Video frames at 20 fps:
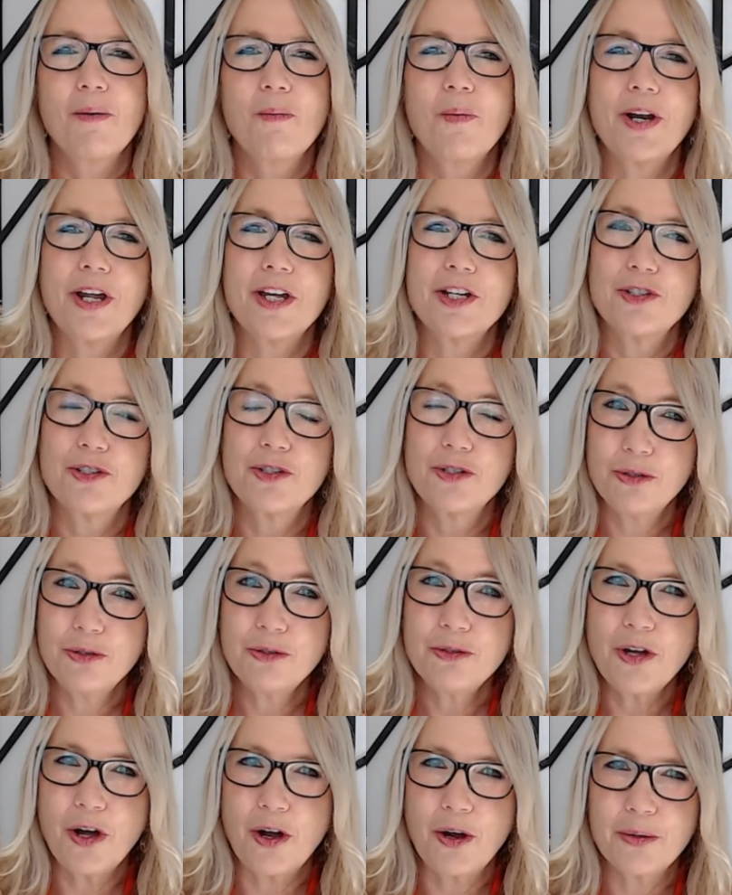What I
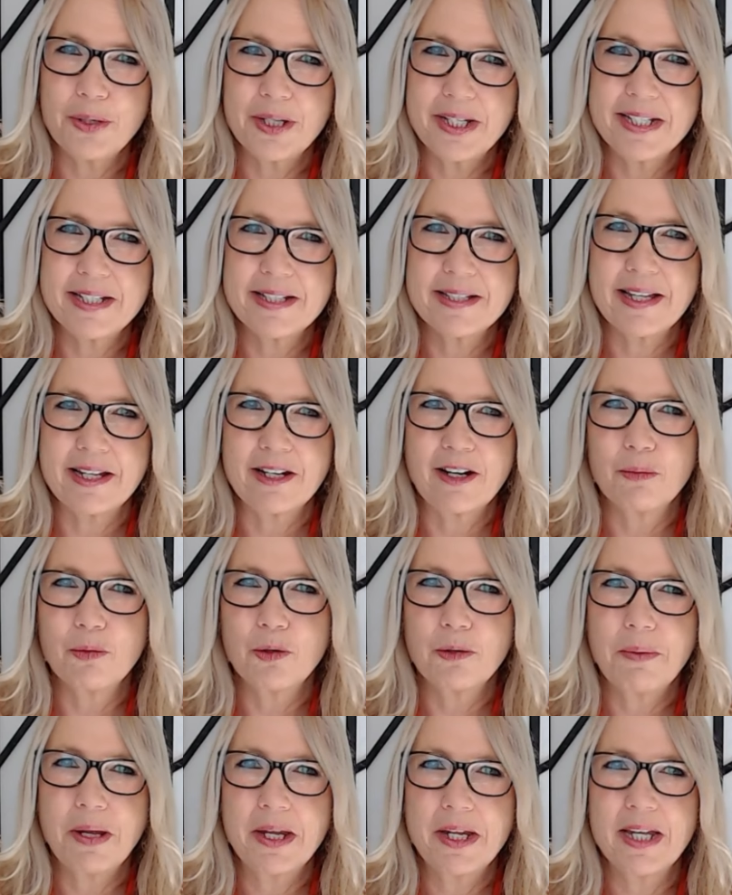do know is that I
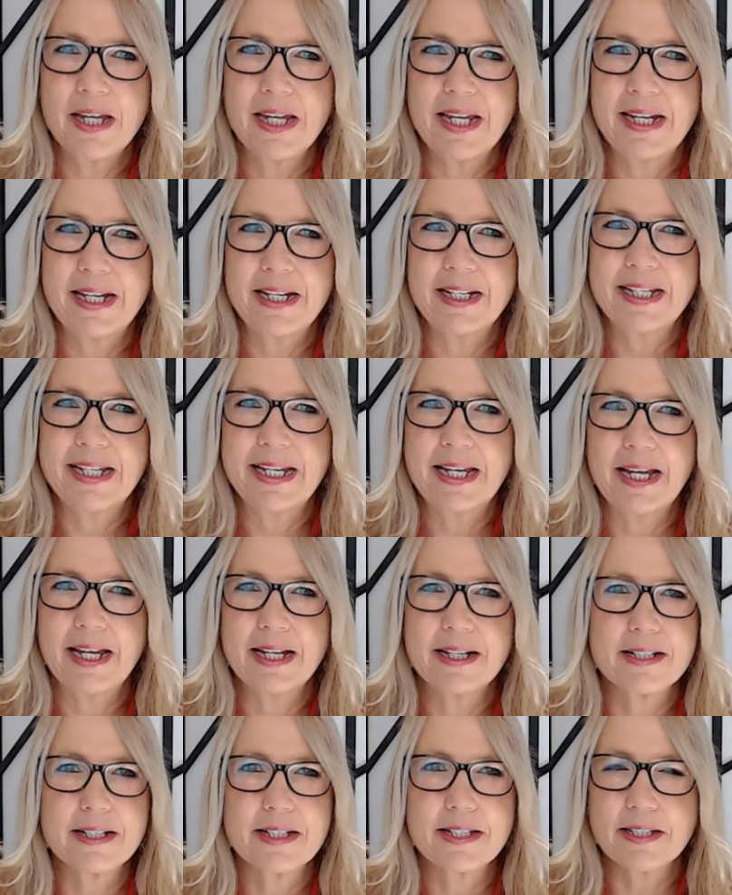would be in
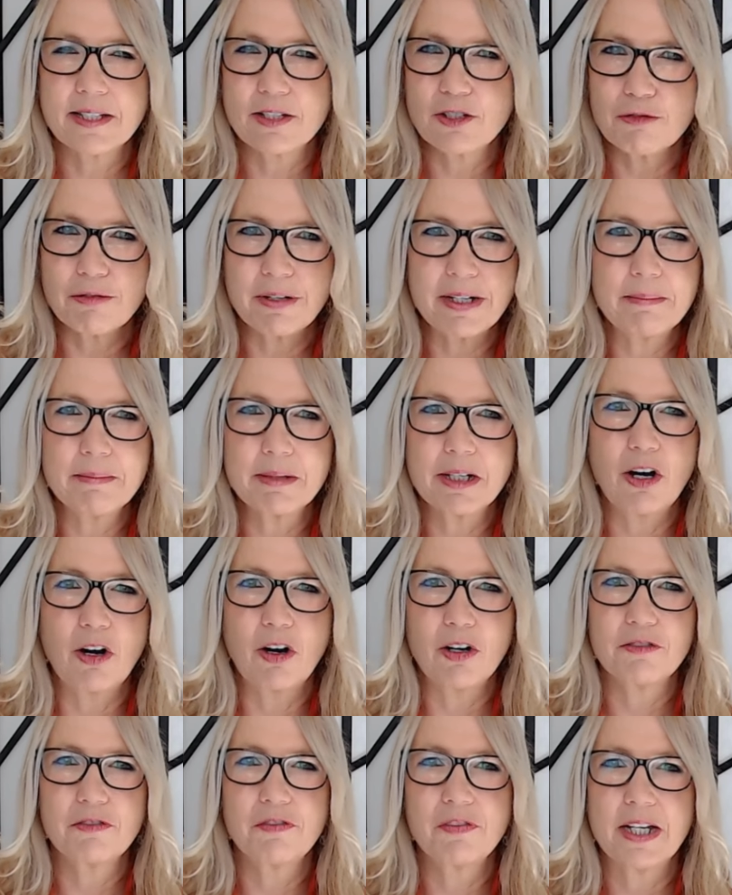extreme
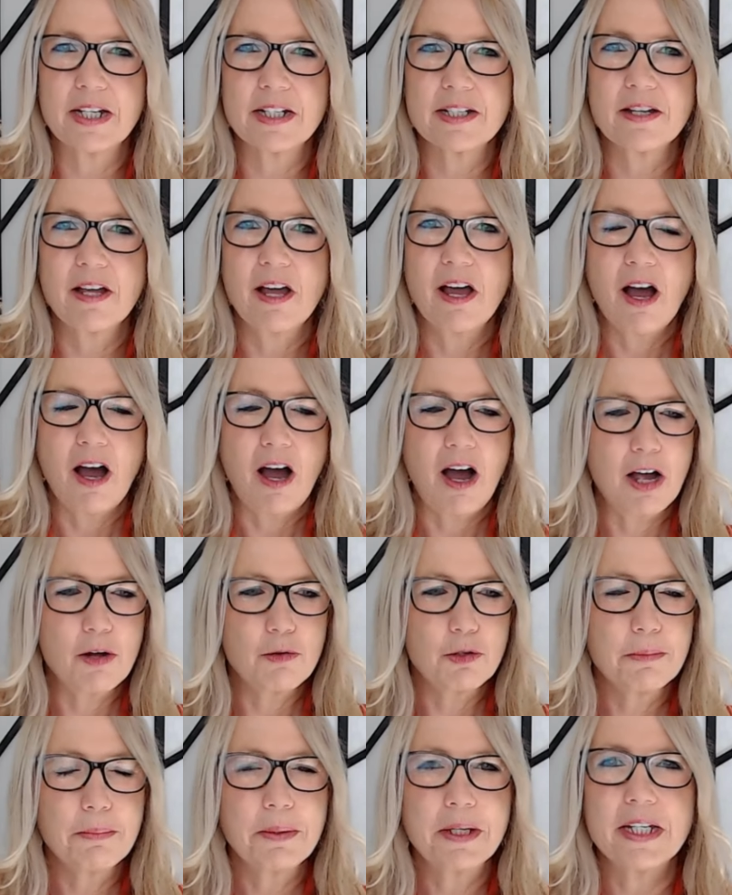conflict. I
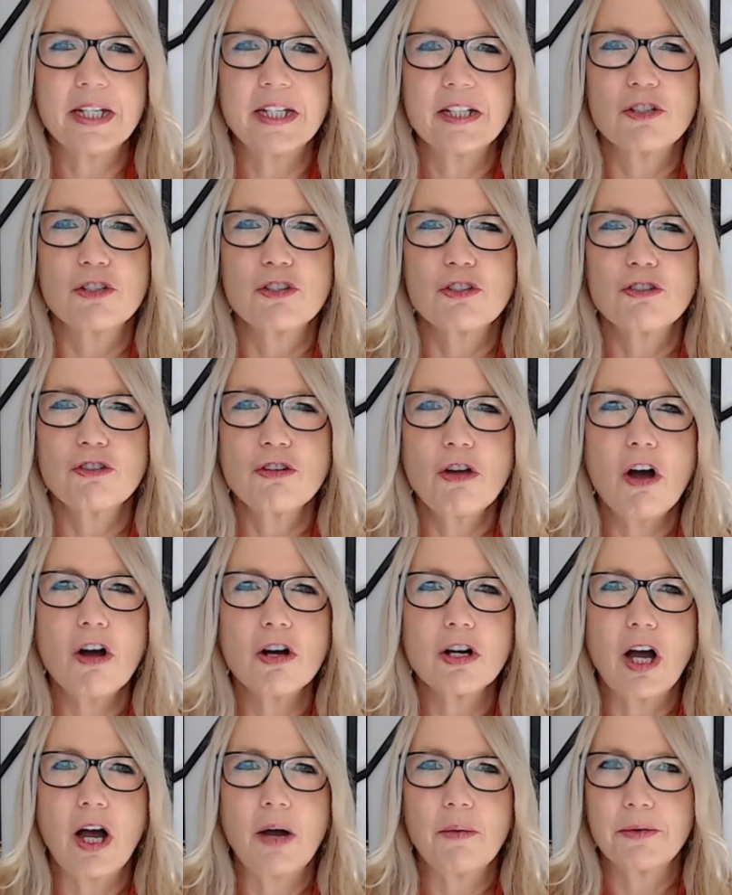would be in
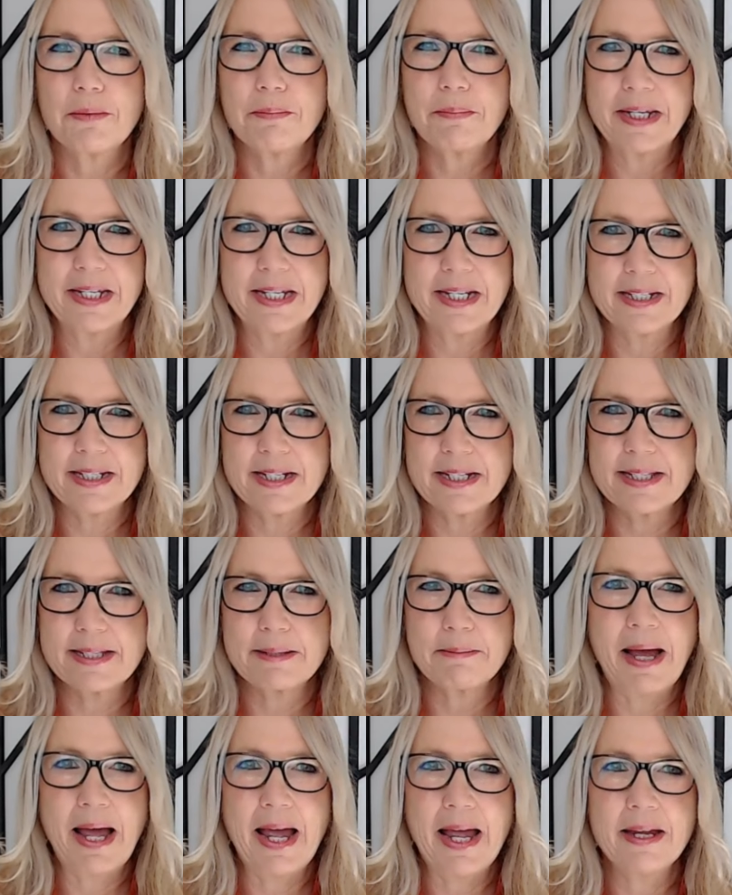shock, I would be in
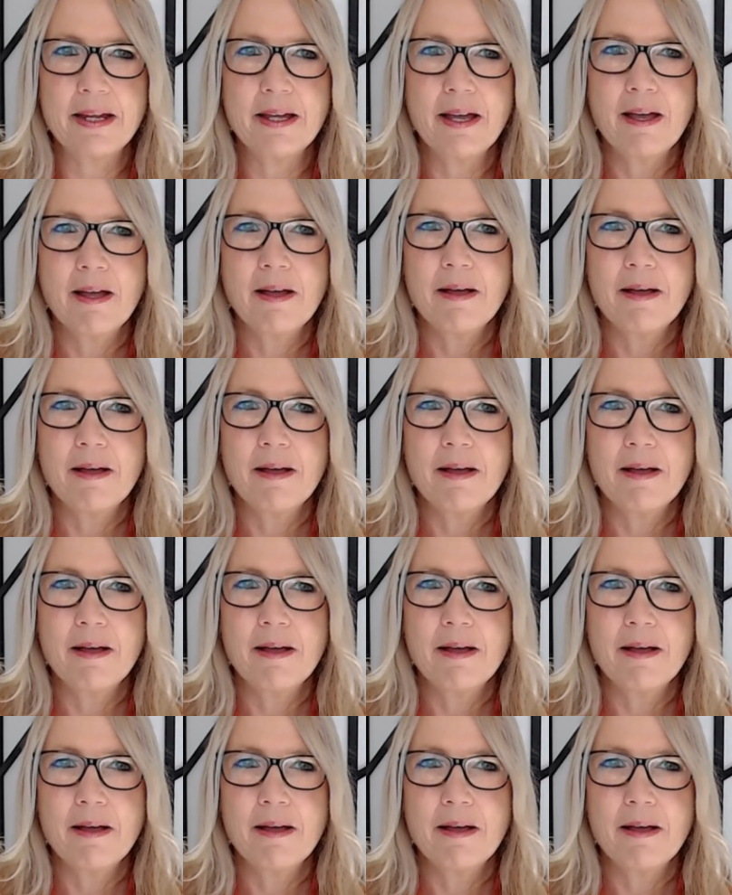dismay,